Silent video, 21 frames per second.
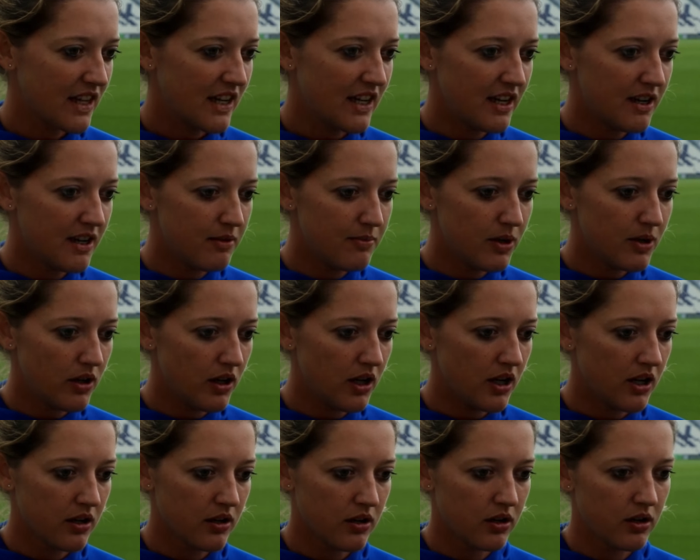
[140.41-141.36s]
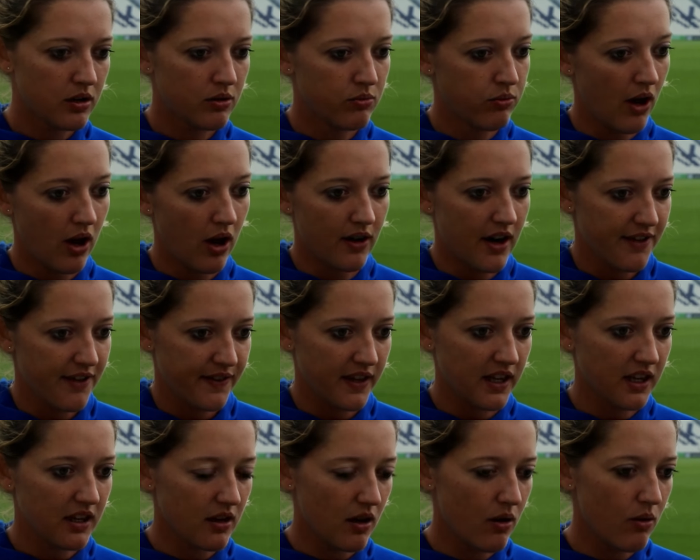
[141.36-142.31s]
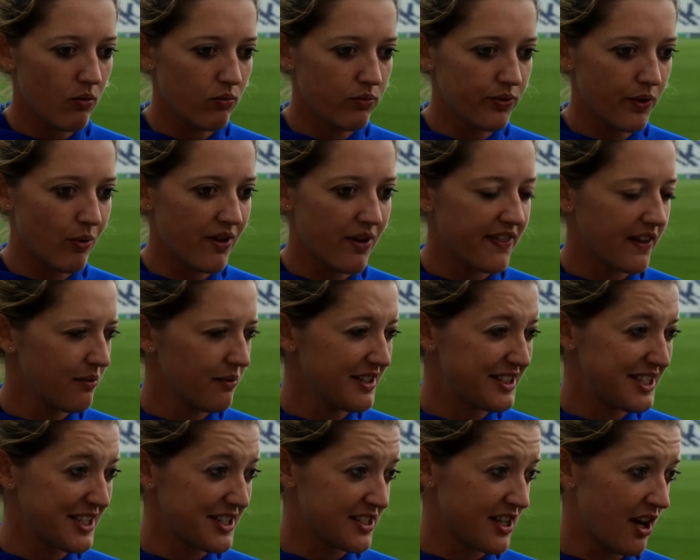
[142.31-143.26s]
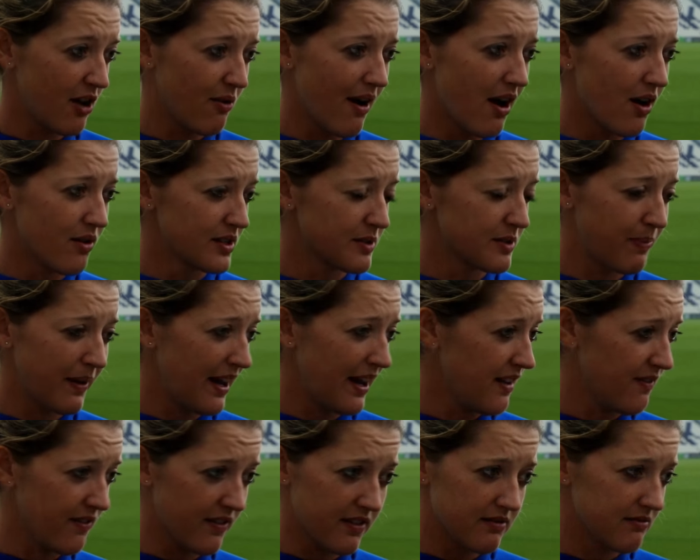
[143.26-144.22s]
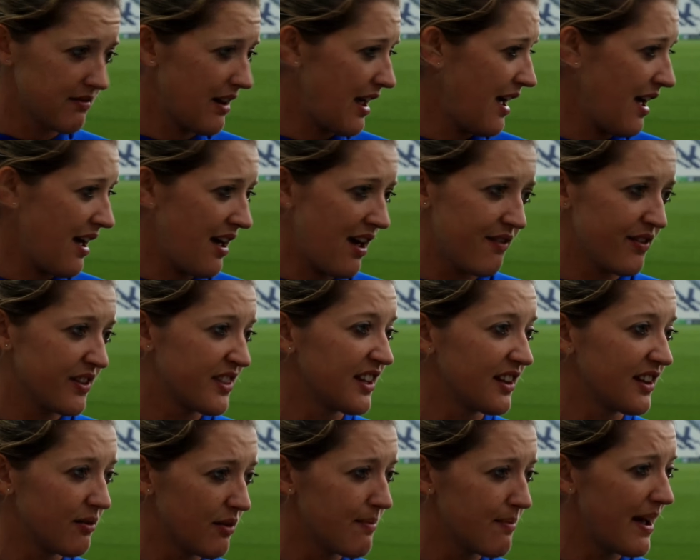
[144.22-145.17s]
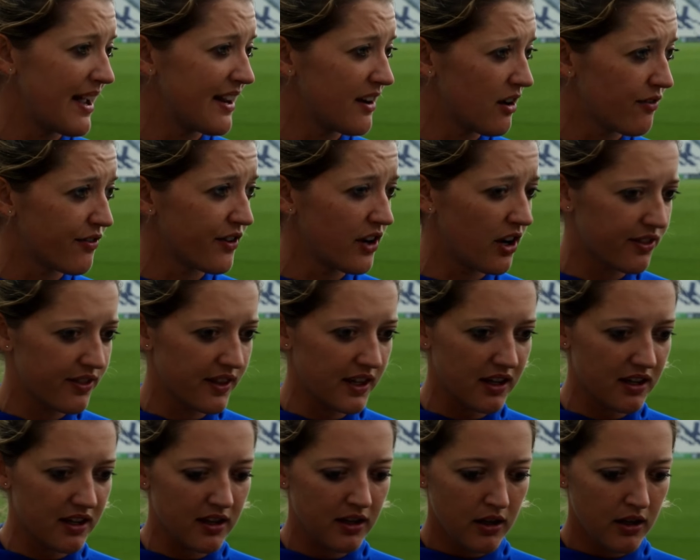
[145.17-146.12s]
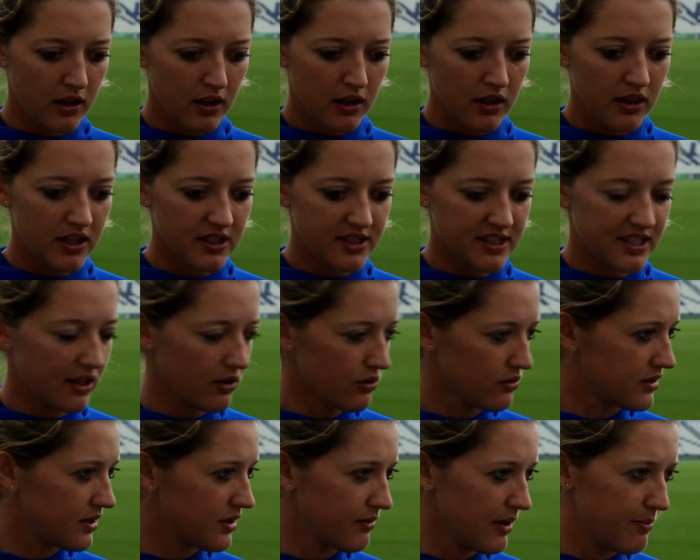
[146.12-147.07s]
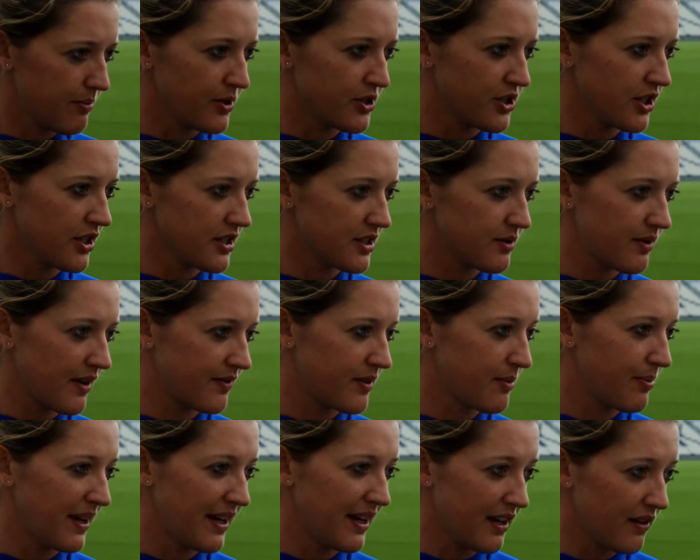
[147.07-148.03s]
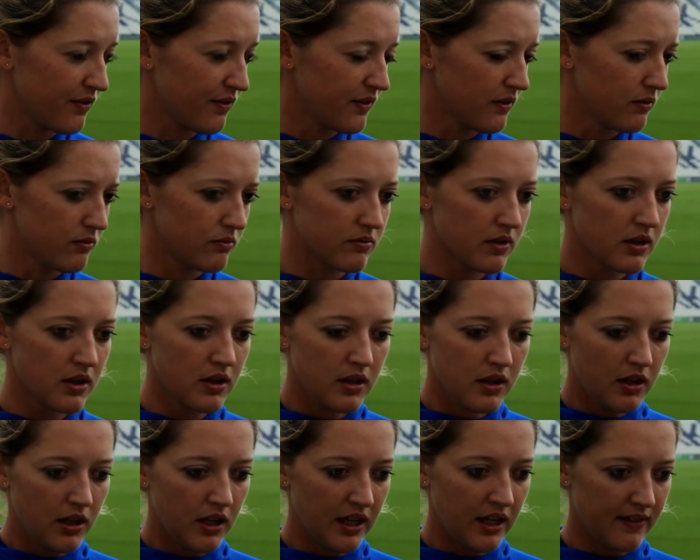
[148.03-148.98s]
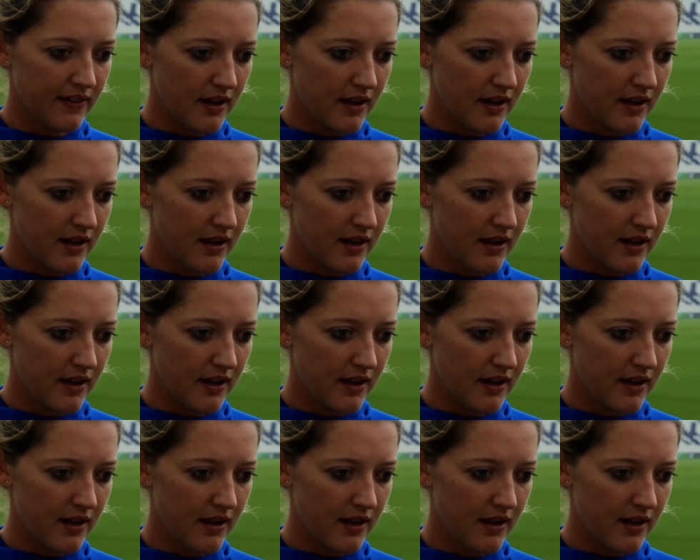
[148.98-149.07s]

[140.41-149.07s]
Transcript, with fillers: Um, well, I think the one thing we did so well was believe in everything that we're made of, and I think the skills that we produce, we have to believe in,